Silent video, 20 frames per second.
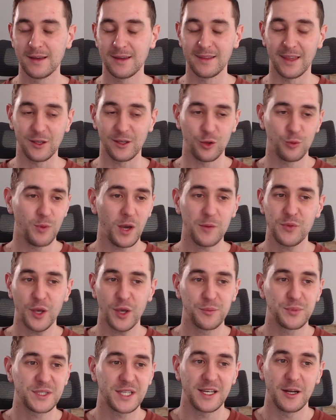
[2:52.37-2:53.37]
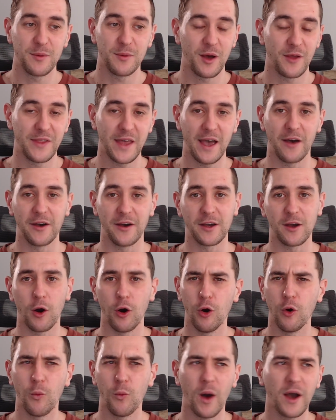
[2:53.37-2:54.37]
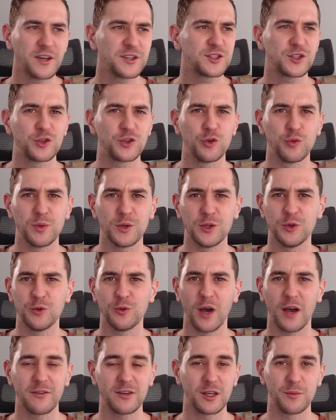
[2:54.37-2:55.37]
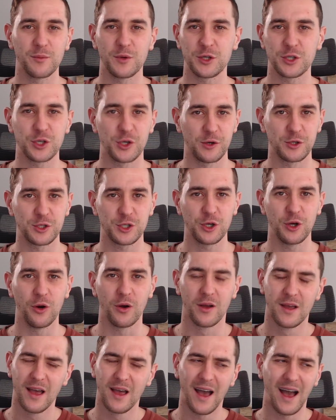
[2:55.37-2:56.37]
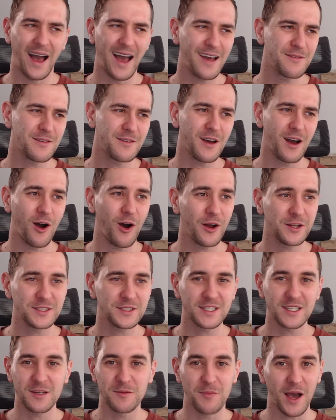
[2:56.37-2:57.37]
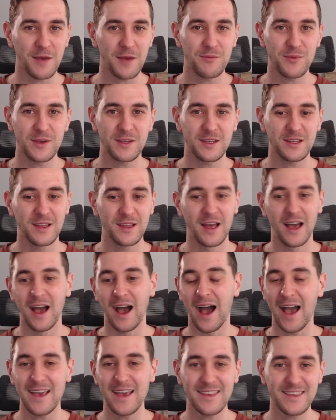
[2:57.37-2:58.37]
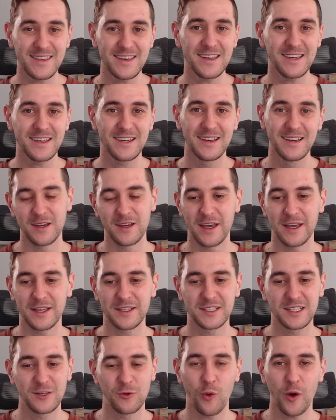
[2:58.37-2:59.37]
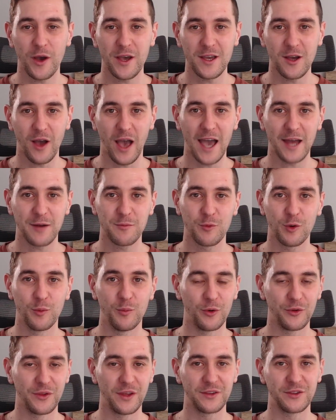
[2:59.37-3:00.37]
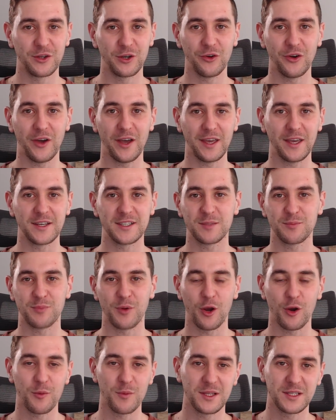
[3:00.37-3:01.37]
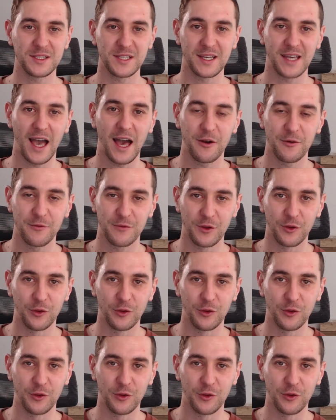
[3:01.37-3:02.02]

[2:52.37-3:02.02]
Like you might be upset about that, like, oh, why Scooby Doo having a mature show? I honestly, in my opinion, I think it's quite admirable that they're like experimenting out of the